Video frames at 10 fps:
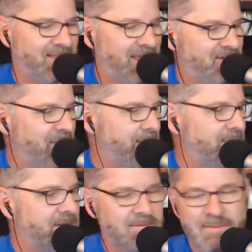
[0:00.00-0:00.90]
That
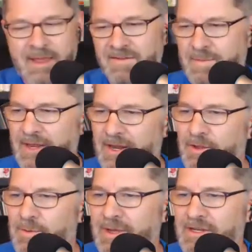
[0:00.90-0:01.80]
may have been a
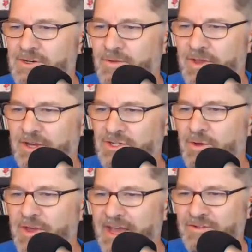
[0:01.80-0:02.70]
little bit too thick.
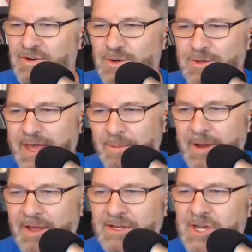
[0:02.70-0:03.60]
Joe, thanks for doing that.
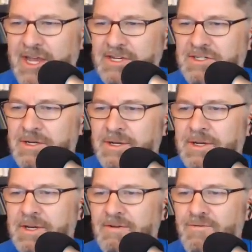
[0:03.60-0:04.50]
Apologize
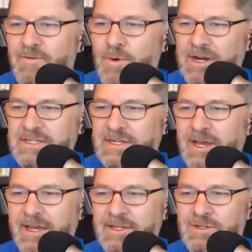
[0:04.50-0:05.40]
for it
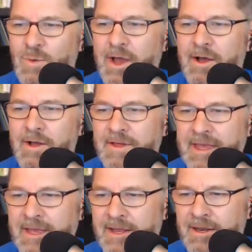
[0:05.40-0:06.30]
as well,
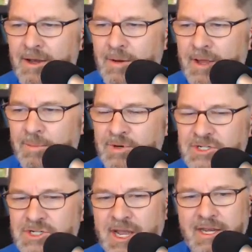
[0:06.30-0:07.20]
and
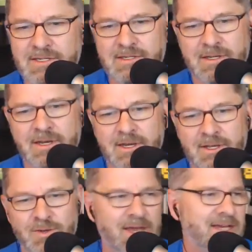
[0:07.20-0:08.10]
appreciate
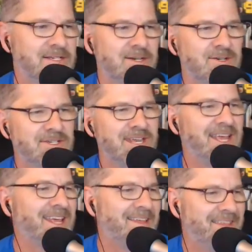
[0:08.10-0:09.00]
you guys
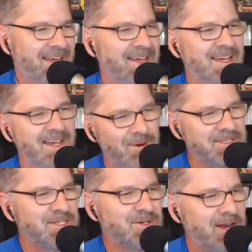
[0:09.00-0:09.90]
understanding on that. I
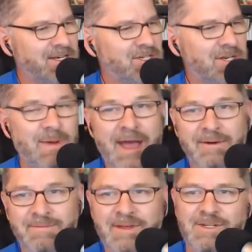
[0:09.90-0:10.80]
wasn't trying to cheap
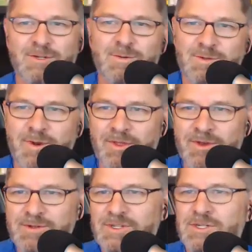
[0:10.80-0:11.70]
out. It just was one of
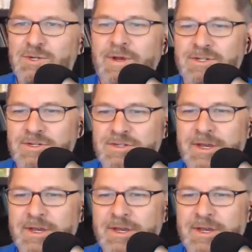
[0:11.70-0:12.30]
those situations.